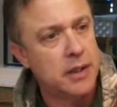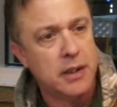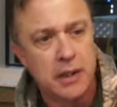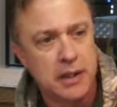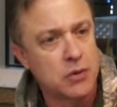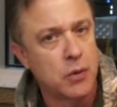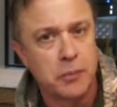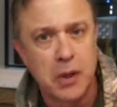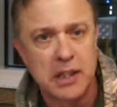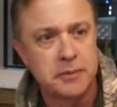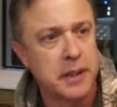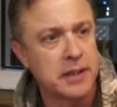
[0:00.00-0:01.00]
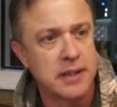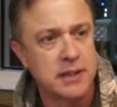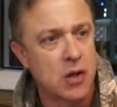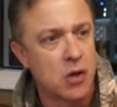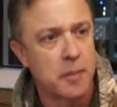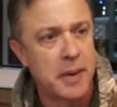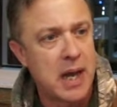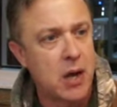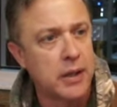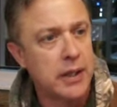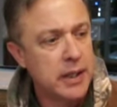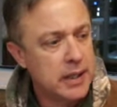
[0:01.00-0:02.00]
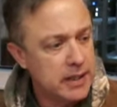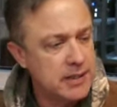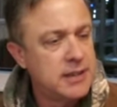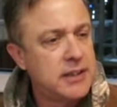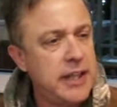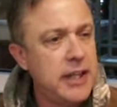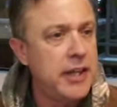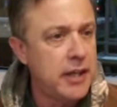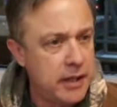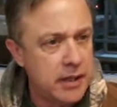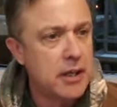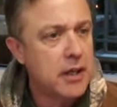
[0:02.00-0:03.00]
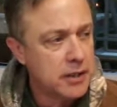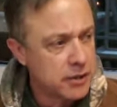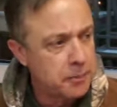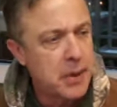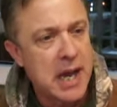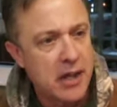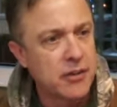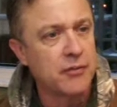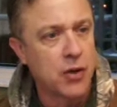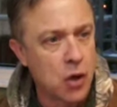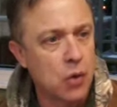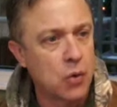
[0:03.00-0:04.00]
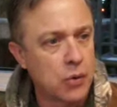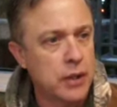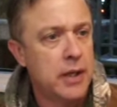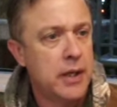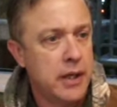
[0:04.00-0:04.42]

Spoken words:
That's what prospecting is all about, is seeking the path of gold.